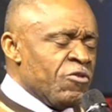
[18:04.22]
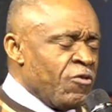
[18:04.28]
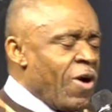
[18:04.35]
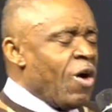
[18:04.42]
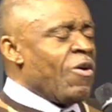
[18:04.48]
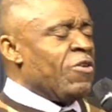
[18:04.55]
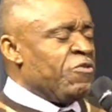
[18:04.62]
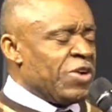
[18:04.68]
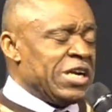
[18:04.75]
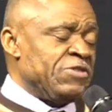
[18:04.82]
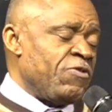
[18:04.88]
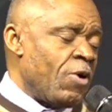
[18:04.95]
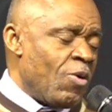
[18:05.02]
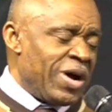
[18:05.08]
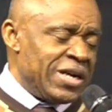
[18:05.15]
for our friends,
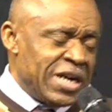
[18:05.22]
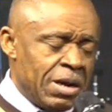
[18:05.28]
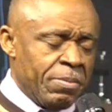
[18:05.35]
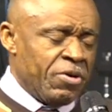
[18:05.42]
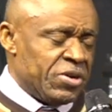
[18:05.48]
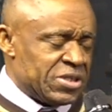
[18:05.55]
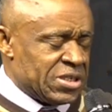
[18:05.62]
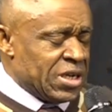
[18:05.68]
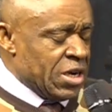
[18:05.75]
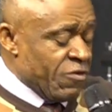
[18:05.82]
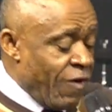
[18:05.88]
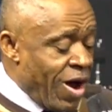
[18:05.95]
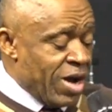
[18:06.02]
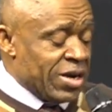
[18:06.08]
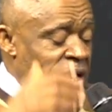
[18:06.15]
for our neighbors.
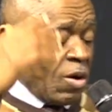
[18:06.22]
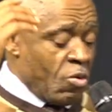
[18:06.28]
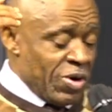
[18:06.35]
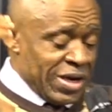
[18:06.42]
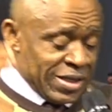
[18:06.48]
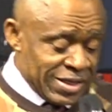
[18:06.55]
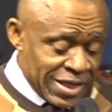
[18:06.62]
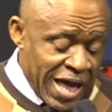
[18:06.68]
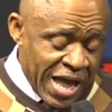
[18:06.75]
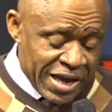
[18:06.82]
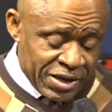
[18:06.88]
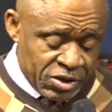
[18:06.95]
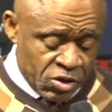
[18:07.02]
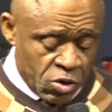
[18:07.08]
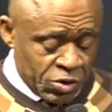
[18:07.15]
Father, we
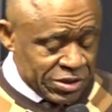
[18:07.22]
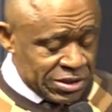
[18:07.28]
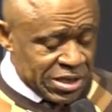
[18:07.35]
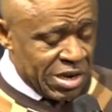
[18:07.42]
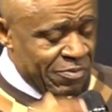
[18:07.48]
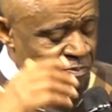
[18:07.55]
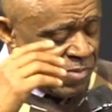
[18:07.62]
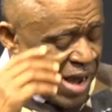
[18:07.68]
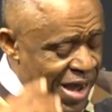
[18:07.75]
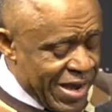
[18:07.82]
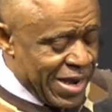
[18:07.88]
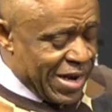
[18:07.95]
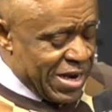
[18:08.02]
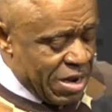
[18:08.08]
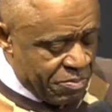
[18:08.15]
thank you. We say, may
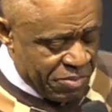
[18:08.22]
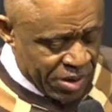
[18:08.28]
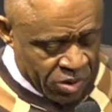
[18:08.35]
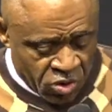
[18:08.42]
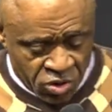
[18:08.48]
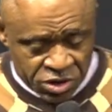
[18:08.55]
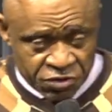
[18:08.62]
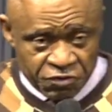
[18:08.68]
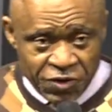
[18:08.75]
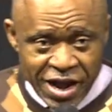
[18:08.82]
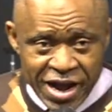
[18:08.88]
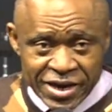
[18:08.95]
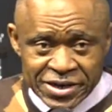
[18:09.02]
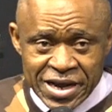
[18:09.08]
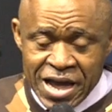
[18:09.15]
your name be
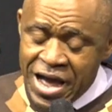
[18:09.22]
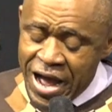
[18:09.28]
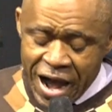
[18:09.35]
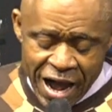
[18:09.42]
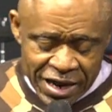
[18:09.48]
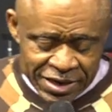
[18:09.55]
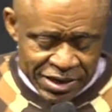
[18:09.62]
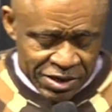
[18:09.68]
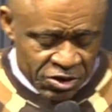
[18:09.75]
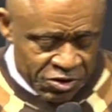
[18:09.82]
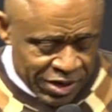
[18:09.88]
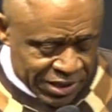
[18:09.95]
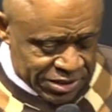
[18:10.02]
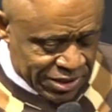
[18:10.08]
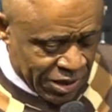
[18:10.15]
glorified.
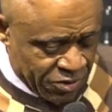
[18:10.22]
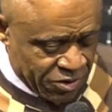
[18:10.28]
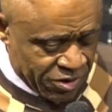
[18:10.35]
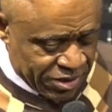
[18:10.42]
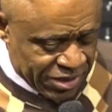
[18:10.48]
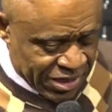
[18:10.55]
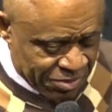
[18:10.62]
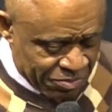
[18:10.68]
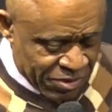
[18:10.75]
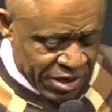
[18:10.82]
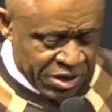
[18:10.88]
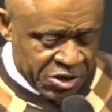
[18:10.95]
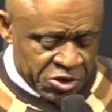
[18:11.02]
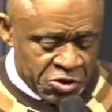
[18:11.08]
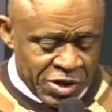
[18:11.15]
Hallelujah to your holy name.
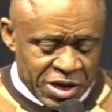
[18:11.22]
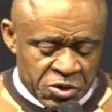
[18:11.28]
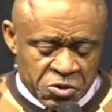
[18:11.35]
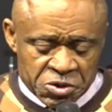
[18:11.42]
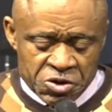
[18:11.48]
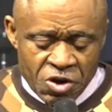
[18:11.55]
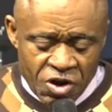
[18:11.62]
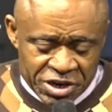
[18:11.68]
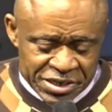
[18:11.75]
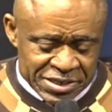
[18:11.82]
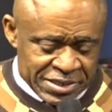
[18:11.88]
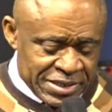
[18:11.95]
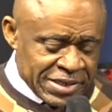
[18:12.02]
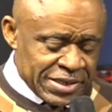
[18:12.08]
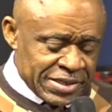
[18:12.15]
You are a good God
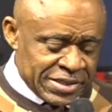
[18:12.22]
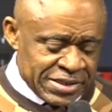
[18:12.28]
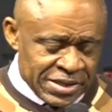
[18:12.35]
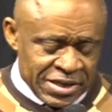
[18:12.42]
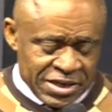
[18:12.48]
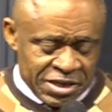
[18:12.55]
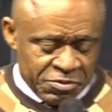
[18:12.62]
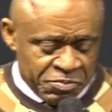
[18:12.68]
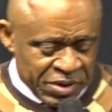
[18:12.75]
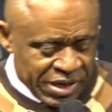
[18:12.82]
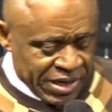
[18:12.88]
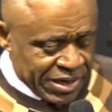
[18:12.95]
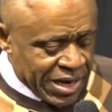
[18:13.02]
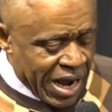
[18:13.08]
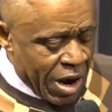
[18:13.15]
indeed.
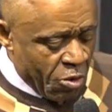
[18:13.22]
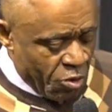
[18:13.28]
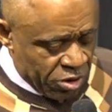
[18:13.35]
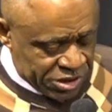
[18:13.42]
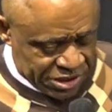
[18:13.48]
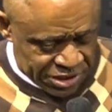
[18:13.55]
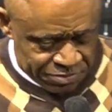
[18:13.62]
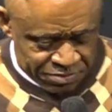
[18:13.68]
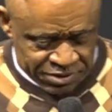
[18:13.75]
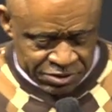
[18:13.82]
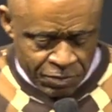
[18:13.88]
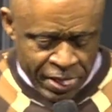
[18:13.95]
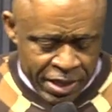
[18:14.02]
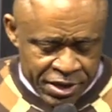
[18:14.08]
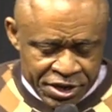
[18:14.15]
Be thou worshipped.
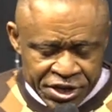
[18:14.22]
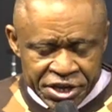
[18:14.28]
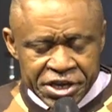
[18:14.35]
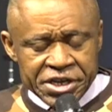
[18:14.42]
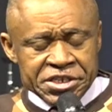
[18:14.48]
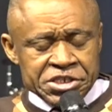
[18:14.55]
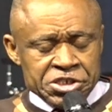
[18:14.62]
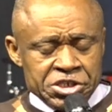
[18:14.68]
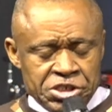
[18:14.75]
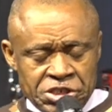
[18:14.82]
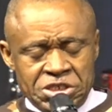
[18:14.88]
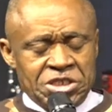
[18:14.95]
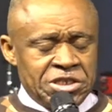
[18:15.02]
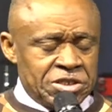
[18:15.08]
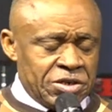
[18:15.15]
In
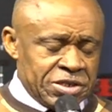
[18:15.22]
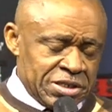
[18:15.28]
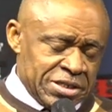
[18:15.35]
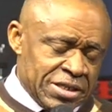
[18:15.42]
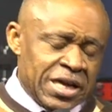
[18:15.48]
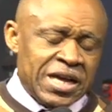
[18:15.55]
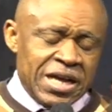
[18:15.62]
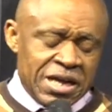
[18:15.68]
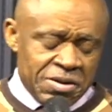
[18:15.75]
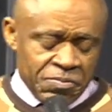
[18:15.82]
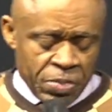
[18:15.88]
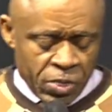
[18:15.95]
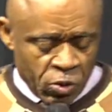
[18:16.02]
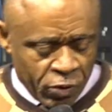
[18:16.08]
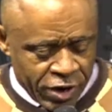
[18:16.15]
Jesus'
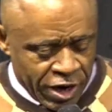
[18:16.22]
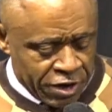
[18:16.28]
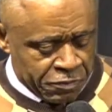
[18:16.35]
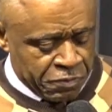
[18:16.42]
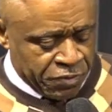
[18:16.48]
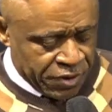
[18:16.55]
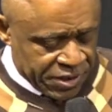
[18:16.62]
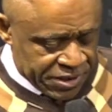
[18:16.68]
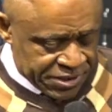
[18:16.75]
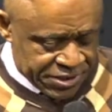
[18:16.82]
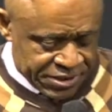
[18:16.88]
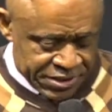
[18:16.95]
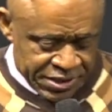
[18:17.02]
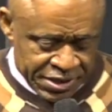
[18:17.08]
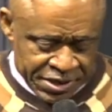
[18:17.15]
name we have prayed.
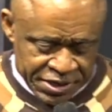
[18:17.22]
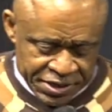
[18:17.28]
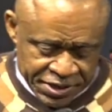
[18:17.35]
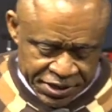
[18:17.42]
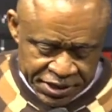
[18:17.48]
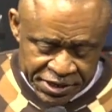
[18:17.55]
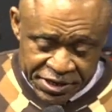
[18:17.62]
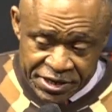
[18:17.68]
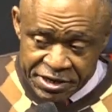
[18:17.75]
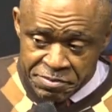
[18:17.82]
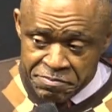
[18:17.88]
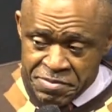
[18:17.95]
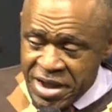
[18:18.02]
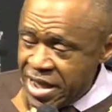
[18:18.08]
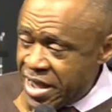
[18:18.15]

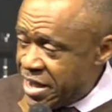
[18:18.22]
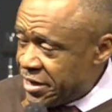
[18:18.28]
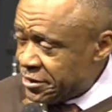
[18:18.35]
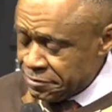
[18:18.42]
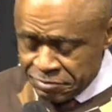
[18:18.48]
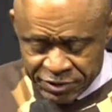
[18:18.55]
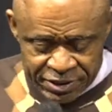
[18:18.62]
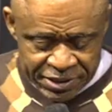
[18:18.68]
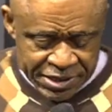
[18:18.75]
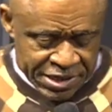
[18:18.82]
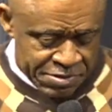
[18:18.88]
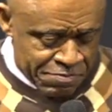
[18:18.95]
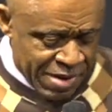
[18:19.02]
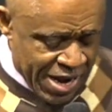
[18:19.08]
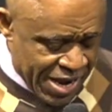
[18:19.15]
Amen.
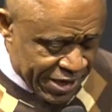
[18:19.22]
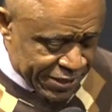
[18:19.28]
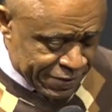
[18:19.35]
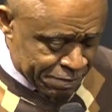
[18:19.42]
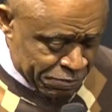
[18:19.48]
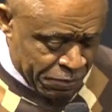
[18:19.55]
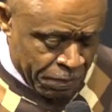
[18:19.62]
Amen.